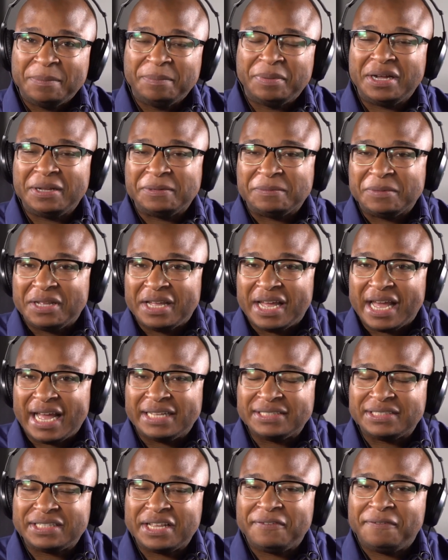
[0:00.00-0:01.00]
But
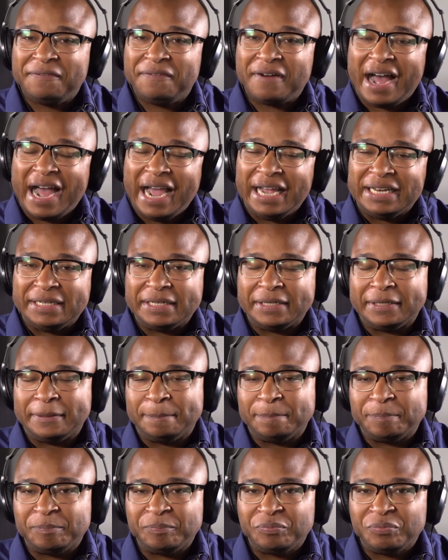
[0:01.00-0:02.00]
as they find
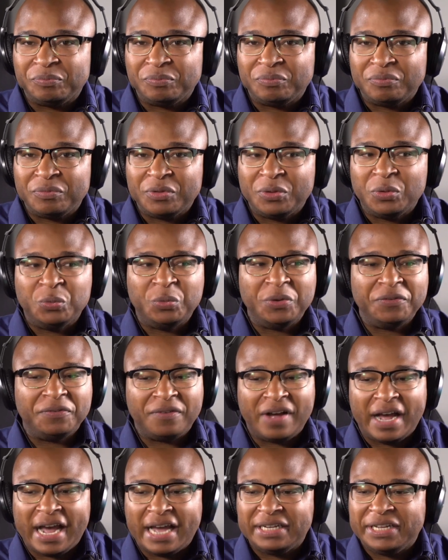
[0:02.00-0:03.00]
him, we
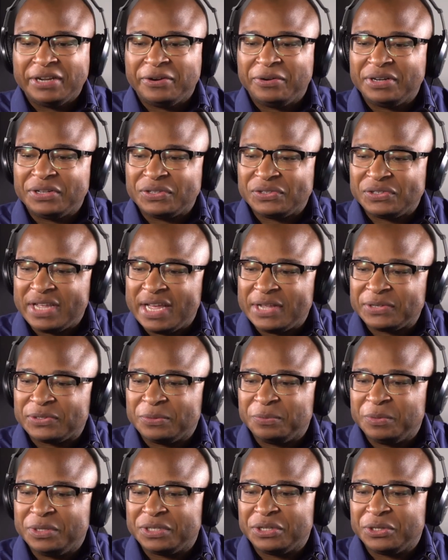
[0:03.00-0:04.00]
find here in the text,
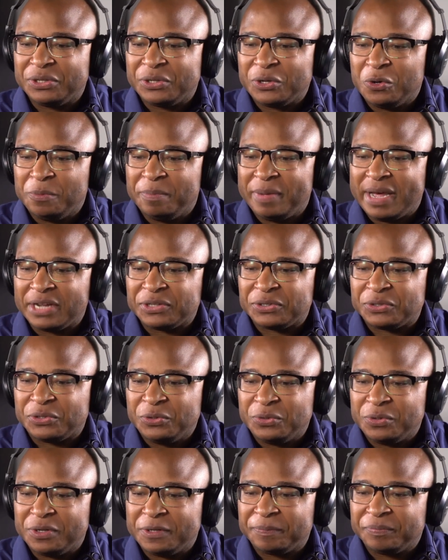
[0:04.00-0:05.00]
and we can go back
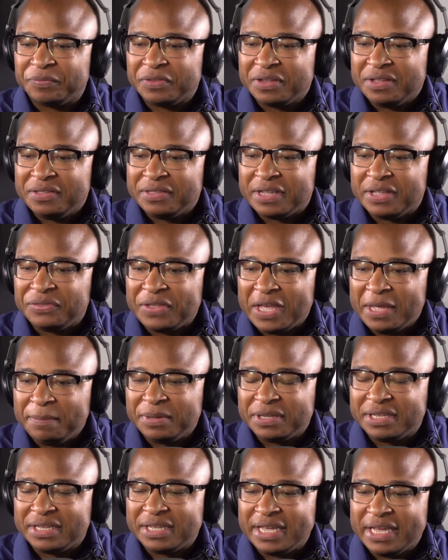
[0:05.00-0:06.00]
to it, that they
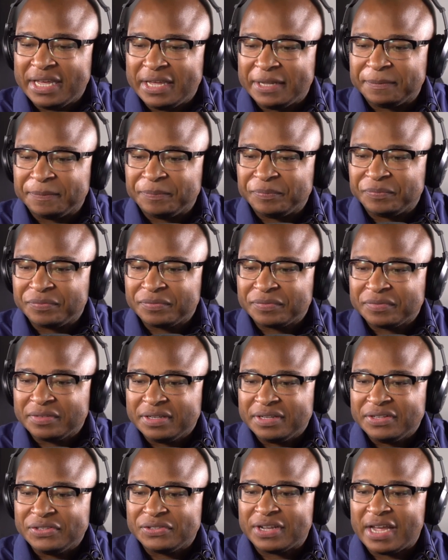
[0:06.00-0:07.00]
begin
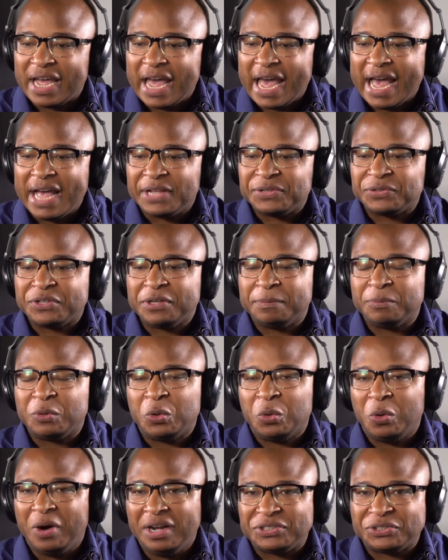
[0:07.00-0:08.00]
to ask him
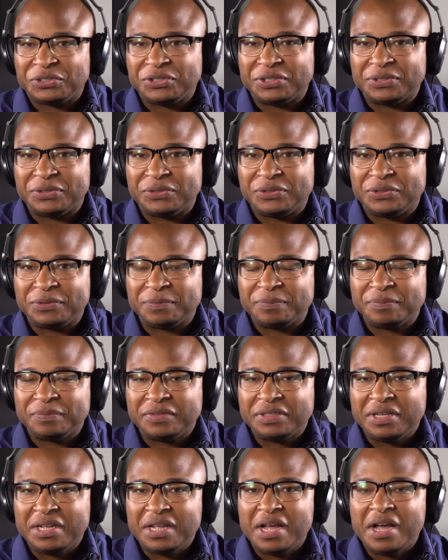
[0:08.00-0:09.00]
questions.
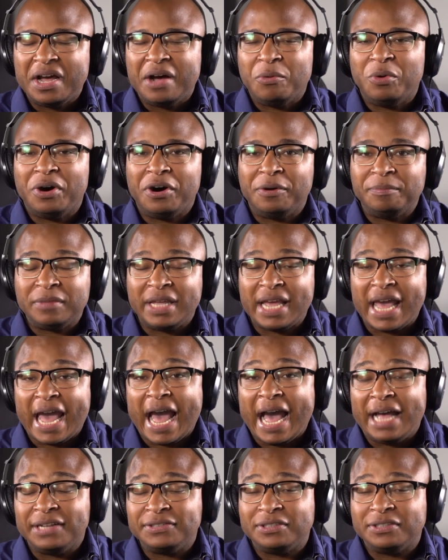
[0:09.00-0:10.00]
Well, they
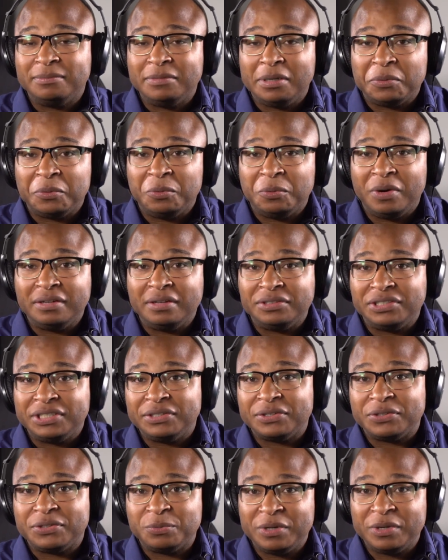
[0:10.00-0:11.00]
asked him, number one,
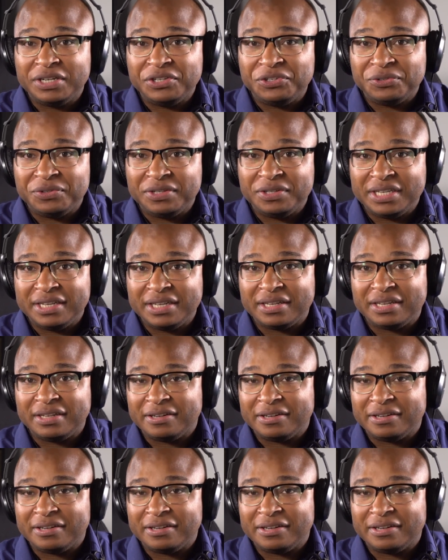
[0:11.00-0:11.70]
Jesus, when did you get